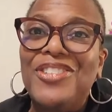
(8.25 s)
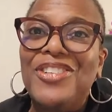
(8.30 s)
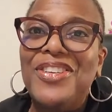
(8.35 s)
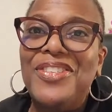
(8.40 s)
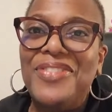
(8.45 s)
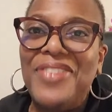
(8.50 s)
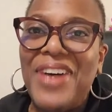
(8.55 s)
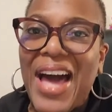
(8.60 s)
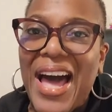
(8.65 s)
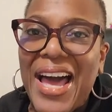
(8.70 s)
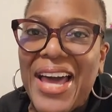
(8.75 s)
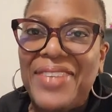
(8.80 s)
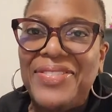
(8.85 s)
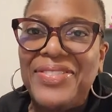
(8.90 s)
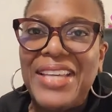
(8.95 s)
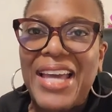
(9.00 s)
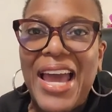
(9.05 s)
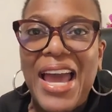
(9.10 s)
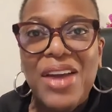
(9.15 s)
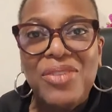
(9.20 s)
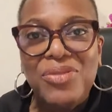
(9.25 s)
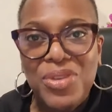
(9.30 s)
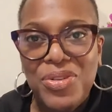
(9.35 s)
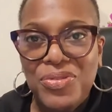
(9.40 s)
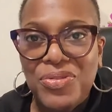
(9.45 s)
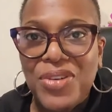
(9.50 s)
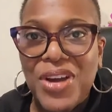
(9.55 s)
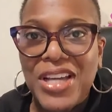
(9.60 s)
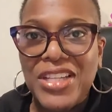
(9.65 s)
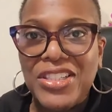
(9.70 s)
revived, and
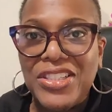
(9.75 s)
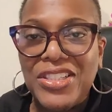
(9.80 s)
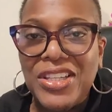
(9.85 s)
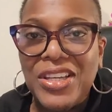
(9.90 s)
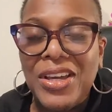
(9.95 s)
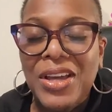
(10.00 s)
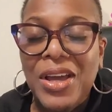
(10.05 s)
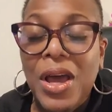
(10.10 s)
refreshed?